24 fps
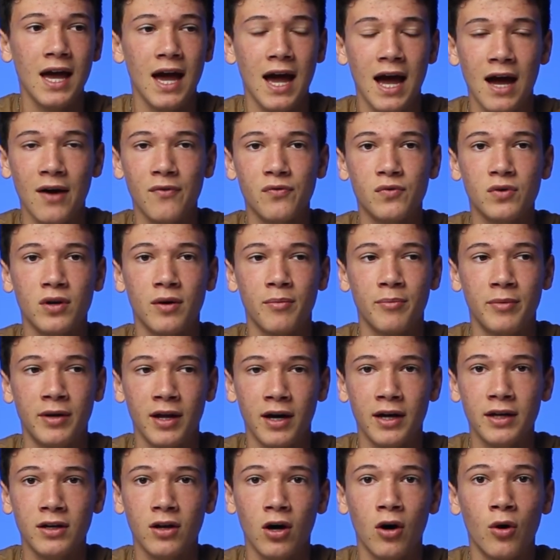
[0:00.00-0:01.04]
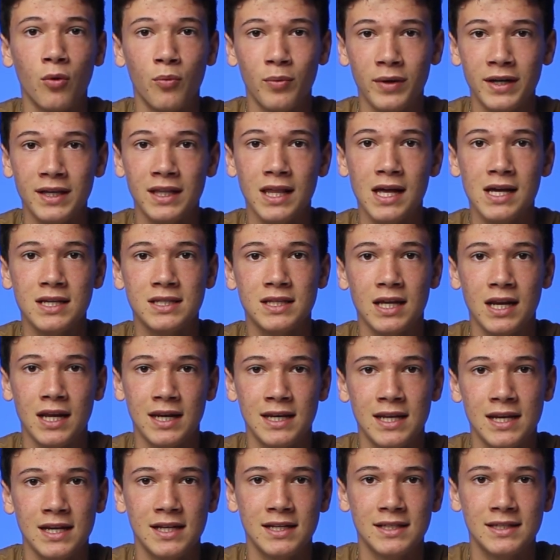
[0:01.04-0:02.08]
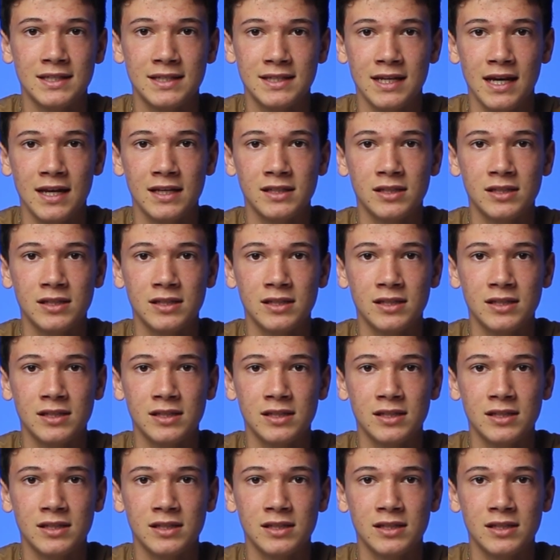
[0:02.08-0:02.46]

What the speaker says: after I'm done, I'll realize that I didn't say